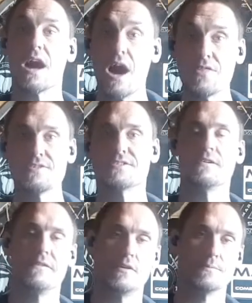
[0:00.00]
others
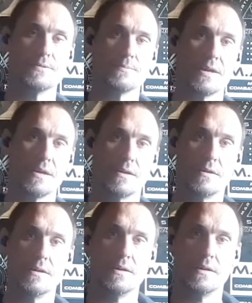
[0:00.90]
have helped me,
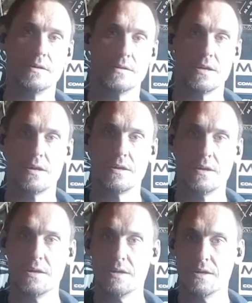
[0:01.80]
you know.
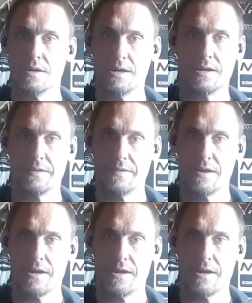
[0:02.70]
And